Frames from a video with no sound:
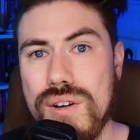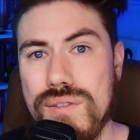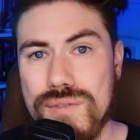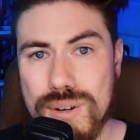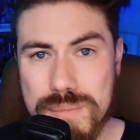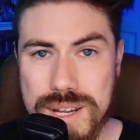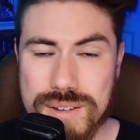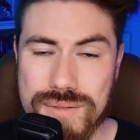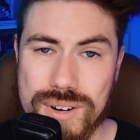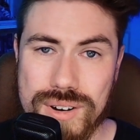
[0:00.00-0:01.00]
for me
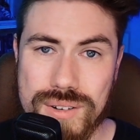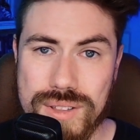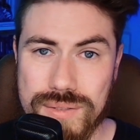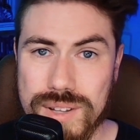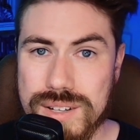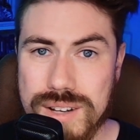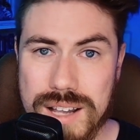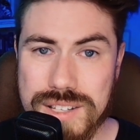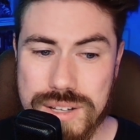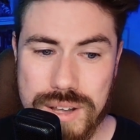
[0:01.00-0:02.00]
for the
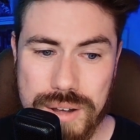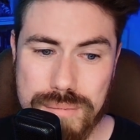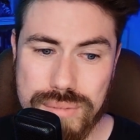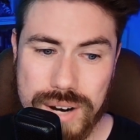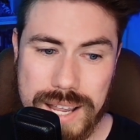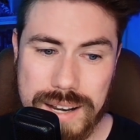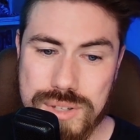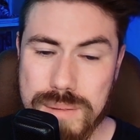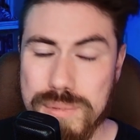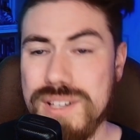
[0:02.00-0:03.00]
Flindawzi
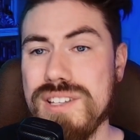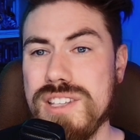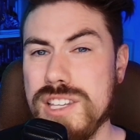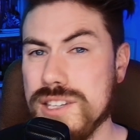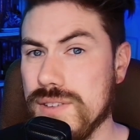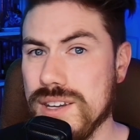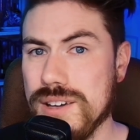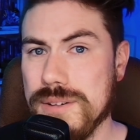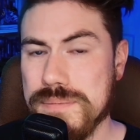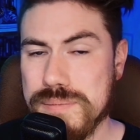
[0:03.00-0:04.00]
brand. So that brings us to this
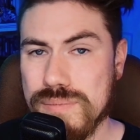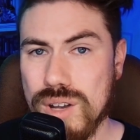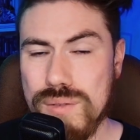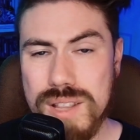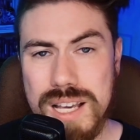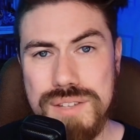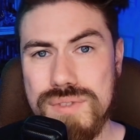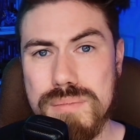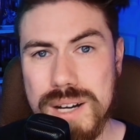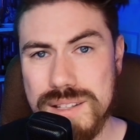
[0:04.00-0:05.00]
video. Over the last
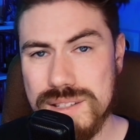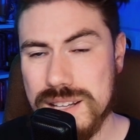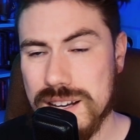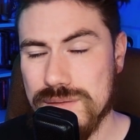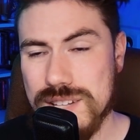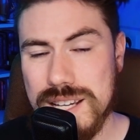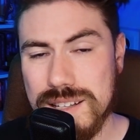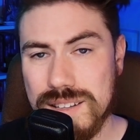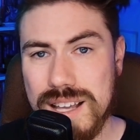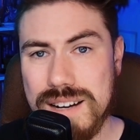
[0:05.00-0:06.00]
few months, I've
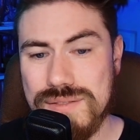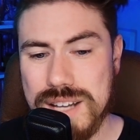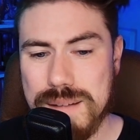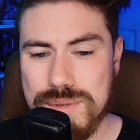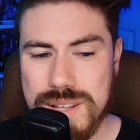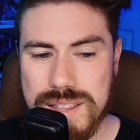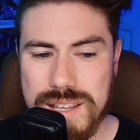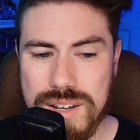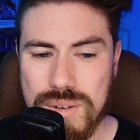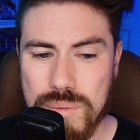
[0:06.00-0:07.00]
taken a lot of time to really
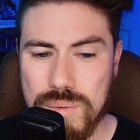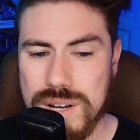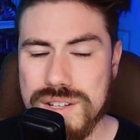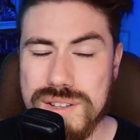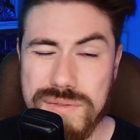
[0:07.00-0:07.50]
think what does the